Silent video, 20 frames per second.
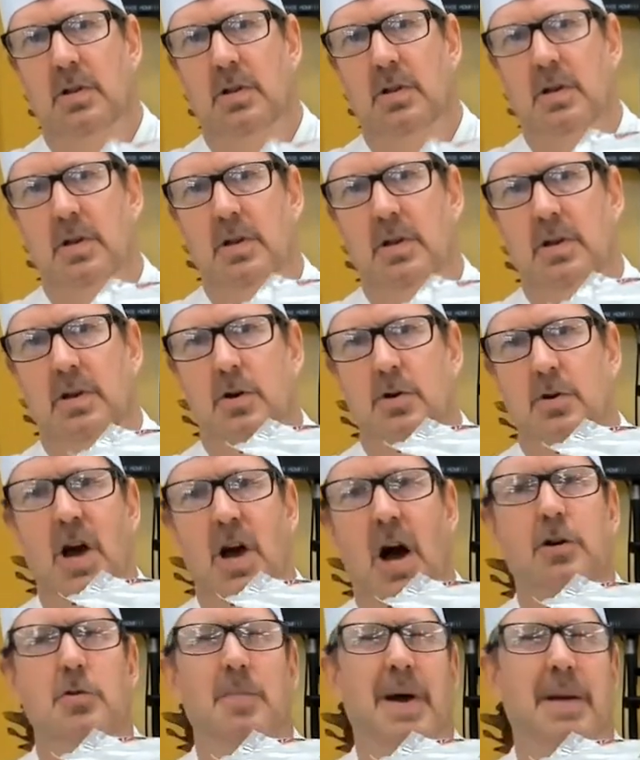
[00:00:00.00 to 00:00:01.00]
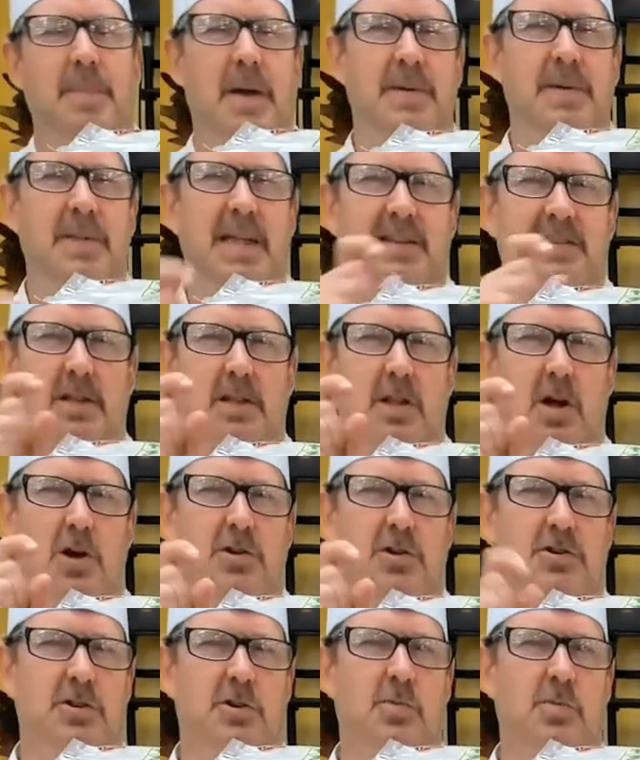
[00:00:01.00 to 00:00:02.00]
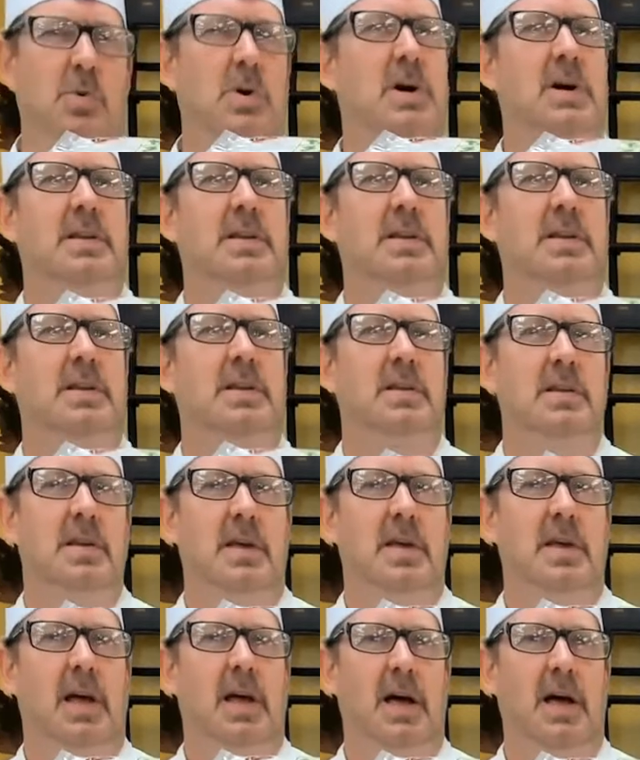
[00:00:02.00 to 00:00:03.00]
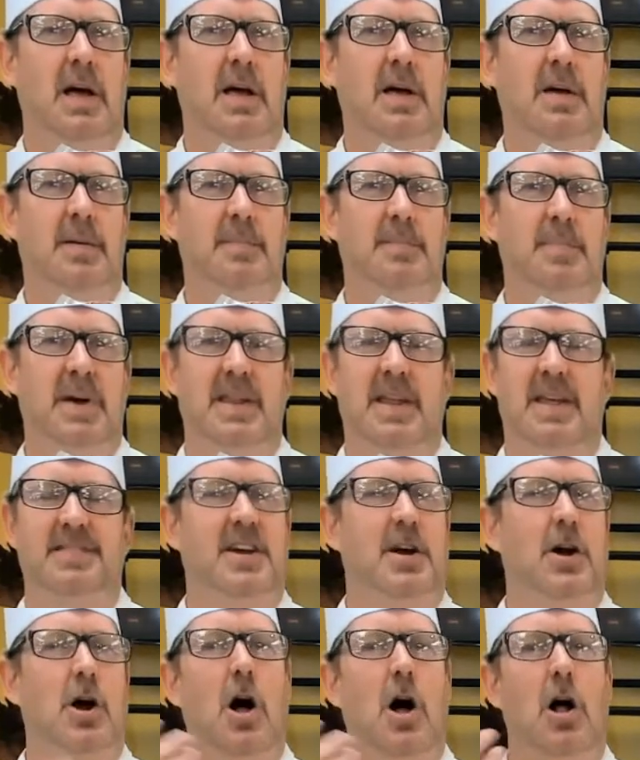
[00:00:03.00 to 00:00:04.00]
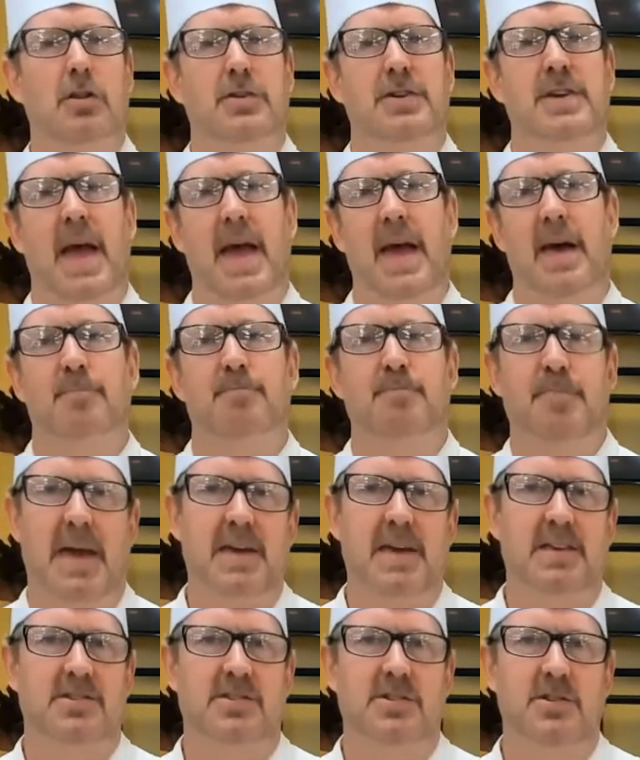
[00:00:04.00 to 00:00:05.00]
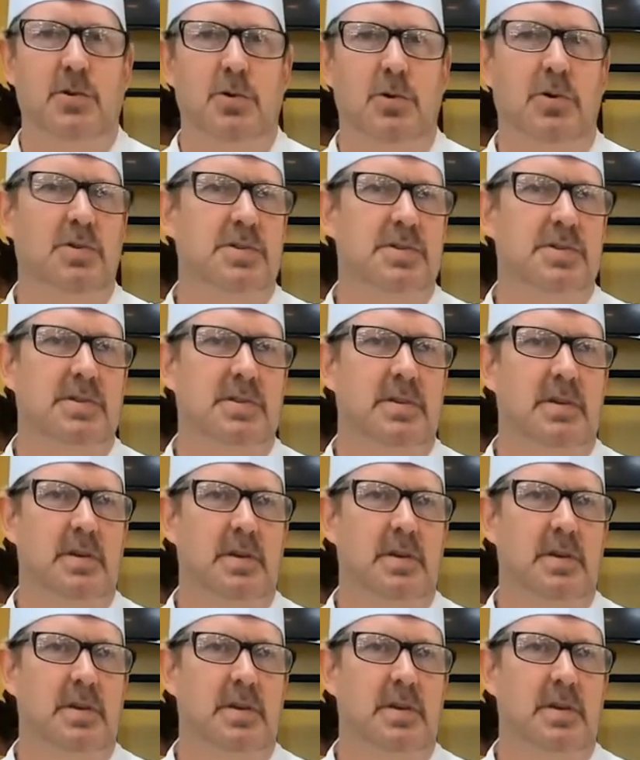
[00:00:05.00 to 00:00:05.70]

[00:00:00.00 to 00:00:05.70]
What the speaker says: Konnyaku, maybe that's the larger one, but they're all yam-based noodles.